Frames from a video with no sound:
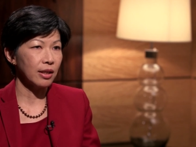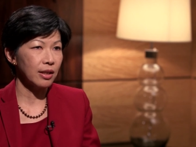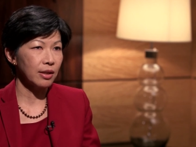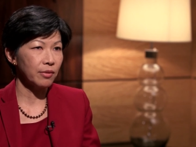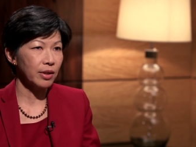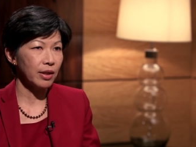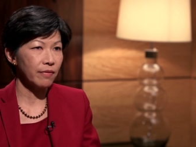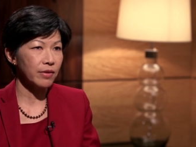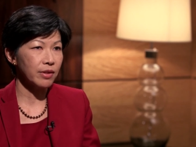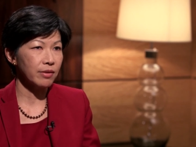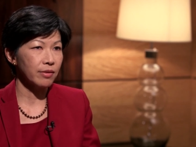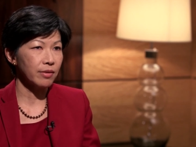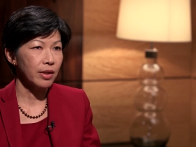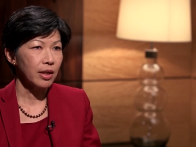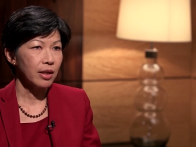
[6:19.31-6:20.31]
I think we have
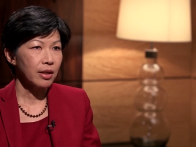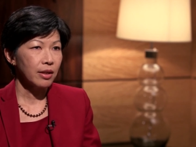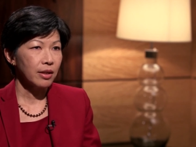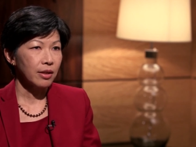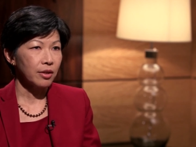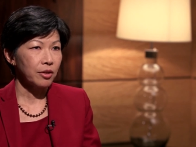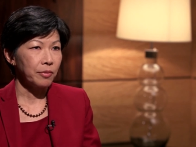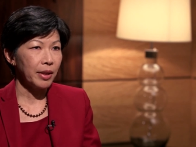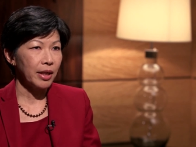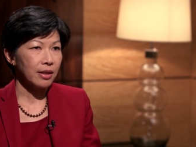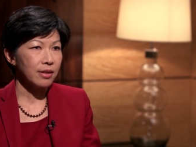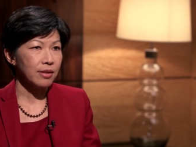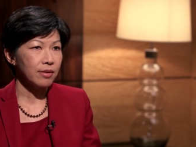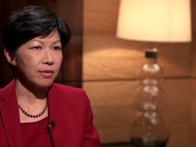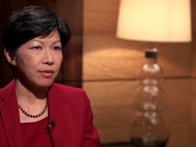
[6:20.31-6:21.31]
to go
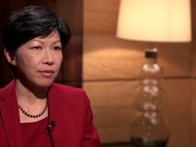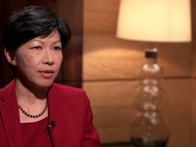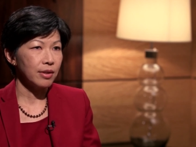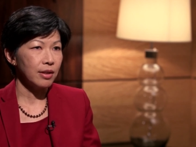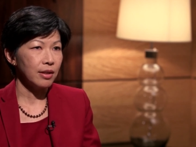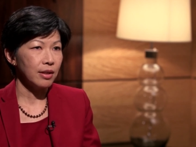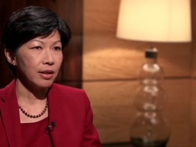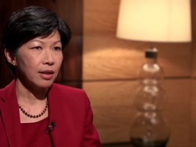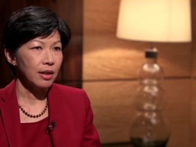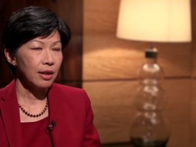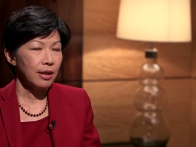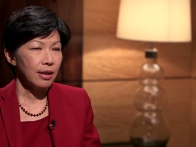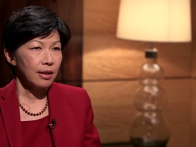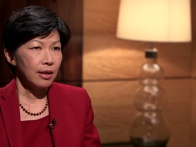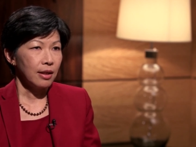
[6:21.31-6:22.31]
back to the
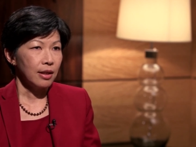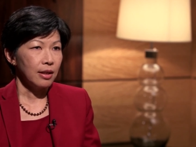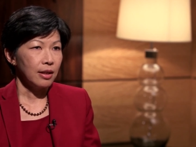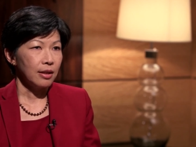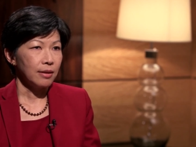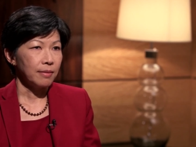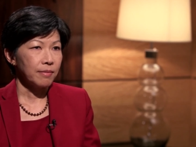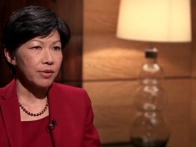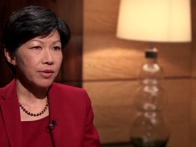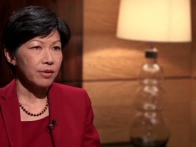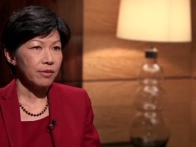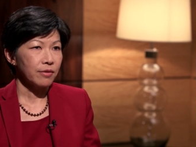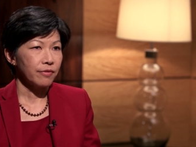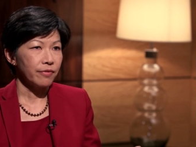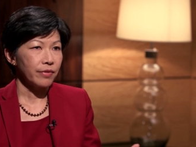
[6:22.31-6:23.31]
um,
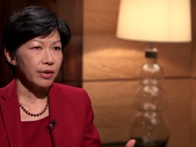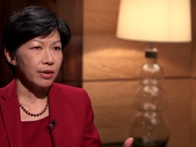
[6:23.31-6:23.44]
sort of